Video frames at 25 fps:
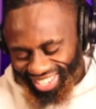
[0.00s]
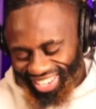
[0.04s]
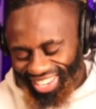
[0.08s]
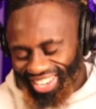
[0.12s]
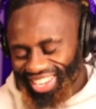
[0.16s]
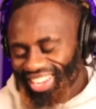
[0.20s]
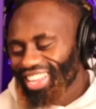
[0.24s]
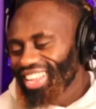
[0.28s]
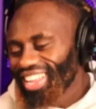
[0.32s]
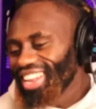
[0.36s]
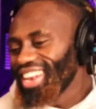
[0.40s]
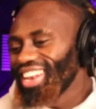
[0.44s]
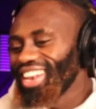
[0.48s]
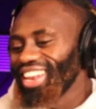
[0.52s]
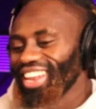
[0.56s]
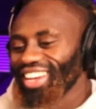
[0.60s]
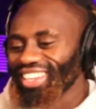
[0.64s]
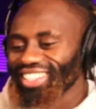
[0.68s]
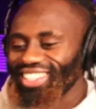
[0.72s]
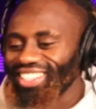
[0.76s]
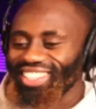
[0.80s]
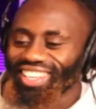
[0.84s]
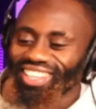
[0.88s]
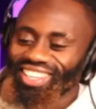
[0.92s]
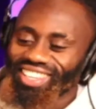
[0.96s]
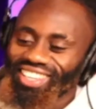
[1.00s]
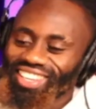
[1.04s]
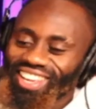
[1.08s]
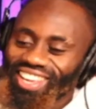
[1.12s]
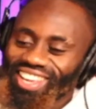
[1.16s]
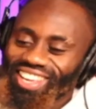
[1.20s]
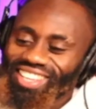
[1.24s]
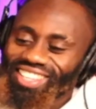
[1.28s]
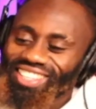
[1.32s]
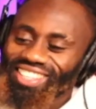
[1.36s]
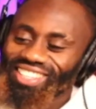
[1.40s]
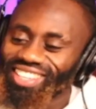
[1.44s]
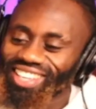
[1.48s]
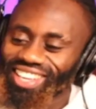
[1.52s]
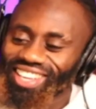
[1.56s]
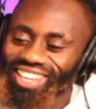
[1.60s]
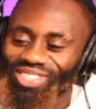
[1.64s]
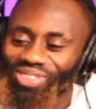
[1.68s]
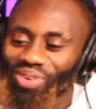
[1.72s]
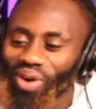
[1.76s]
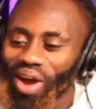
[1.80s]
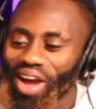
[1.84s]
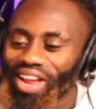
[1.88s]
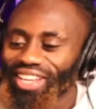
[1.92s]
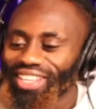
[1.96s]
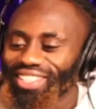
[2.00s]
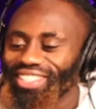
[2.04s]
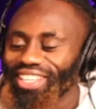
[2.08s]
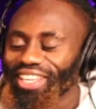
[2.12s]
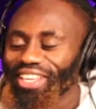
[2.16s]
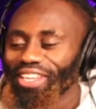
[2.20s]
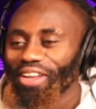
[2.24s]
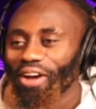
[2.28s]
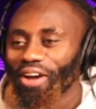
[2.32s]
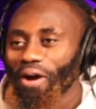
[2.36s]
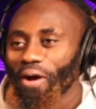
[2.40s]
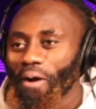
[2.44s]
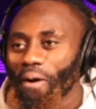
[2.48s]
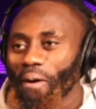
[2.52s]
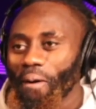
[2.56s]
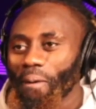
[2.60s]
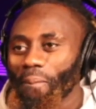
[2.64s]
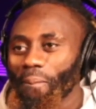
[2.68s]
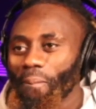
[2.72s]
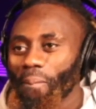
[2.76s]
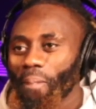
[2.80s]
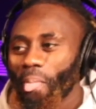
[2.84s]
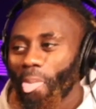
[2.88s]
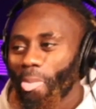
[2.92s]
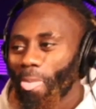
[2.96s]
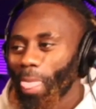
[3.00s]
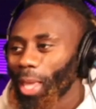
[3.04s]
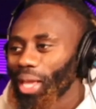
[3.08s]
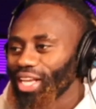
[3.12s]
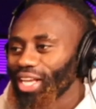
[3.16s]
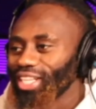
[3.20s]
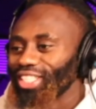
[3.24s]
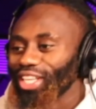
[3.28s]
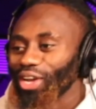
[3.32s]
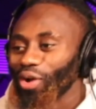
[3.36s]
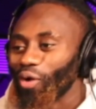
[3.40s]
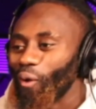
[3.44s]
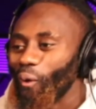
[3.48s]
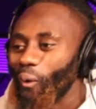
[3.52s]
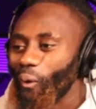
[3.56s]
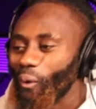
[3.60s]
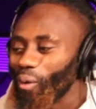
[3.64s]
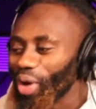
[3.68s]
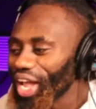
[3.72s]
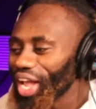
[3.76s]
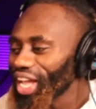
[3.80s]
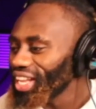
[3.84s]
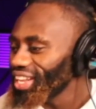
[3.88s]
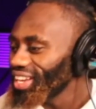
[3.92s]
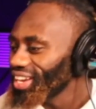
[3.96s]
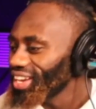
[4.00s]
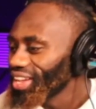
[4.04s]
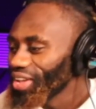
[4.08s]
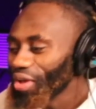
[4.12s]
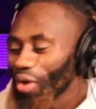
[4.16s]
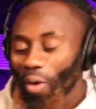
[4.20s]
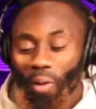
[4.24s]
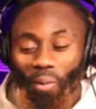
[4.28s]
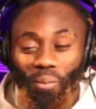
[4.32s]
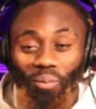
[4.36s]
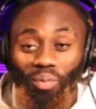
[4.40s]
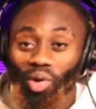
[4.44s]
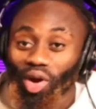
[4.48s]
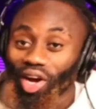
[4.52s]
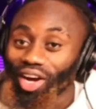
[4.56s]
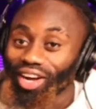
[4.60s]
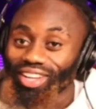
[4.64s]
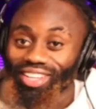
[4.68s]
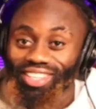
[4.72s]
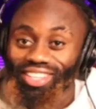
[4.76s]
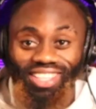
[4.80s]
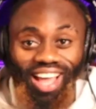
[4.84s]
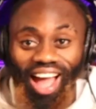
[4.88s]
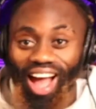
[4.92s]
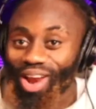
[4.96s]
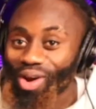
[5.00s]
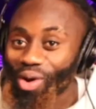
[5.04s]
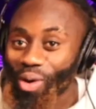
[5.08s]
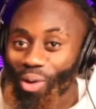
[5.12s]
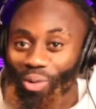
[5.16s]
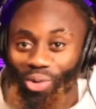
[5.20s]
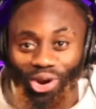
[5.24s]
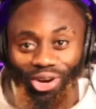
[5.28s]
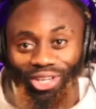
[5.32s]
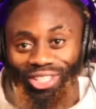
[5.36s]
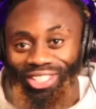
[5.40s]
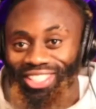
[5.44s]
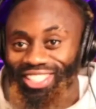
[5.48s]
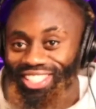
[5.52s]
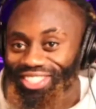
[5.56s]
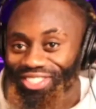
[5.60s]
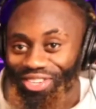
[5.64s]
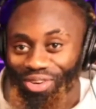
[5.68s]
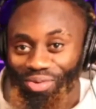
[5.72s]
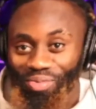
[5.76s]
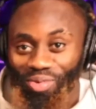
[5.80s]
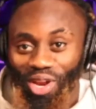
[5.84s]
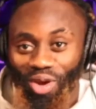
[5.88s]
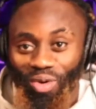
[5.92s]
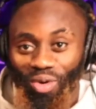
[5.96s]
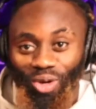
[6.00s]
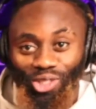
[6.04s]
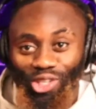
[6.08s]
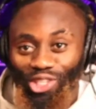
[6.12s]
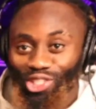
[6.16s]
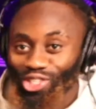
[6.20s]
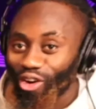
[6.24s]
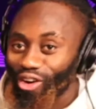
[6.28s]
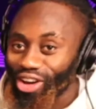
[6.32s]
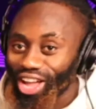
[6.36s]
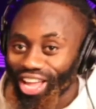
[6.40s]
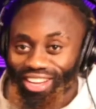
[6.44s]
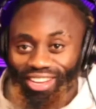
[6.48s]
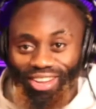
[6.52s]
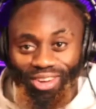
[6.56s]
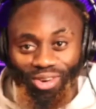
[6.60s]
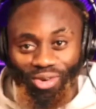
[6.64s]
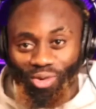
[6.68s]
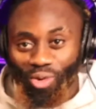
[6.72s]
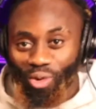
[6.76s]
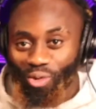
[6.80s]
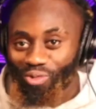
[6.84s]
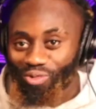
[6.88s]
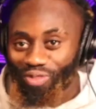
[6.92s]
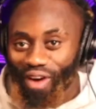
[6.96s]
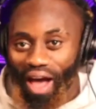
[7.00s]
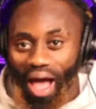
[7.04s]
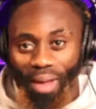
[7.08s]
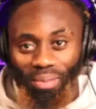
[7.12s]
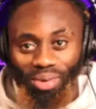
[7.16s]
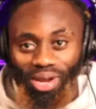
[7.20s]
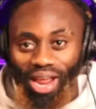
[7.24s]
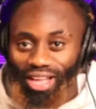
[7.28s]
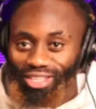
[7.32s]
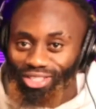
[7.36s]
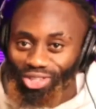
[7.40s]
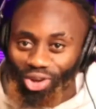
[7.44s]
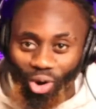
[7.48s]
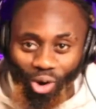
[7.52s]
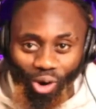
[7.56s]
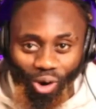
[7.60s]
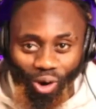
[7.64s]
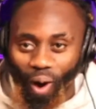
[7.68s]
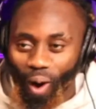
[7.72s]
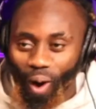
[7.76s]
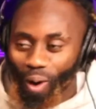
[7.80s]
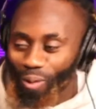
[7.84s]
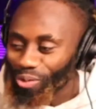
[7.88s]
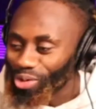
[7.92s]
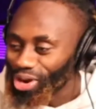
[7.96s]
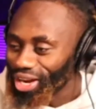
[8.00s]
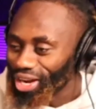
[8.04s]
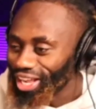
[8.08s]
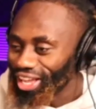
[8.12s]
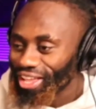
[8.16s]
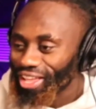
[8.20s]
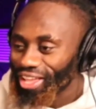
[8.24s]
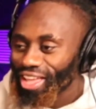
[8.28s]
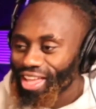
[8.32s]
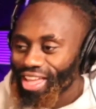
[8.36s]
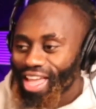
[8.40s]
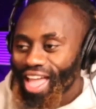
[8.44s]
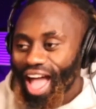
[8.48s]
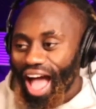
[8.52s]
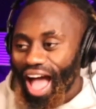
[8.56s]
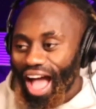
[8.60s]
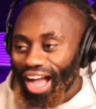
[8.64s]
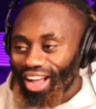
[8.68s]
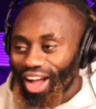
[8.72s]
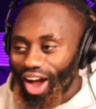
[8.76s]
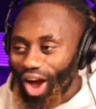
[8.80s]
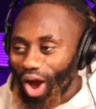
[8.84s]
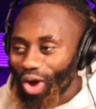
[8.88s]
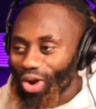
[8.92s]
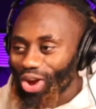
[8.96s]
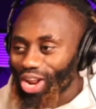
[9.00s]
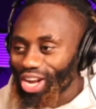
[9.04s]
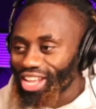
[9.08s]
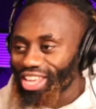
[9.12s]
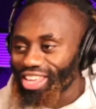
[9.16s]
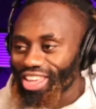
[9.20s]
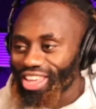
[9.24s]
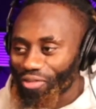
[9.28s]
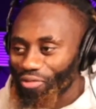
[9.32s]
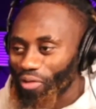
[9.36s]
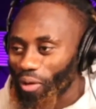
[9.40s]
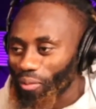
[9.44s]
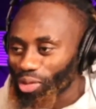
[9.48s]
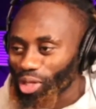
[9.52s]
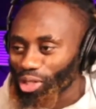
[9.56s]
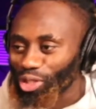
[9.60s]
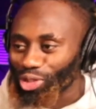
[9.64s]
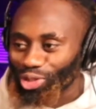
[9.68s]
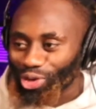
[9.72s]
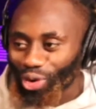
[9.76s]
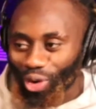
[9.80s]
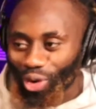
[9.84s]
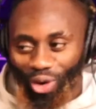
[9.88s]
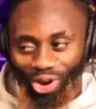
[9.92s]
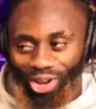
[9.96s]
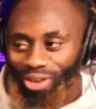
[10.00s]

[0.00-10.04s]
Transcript: Listen, this one is in Kuwait, but y'all know we don't discriminate. We're just gonna get the good vibe that's gonna come with it. I can already hear from the tune,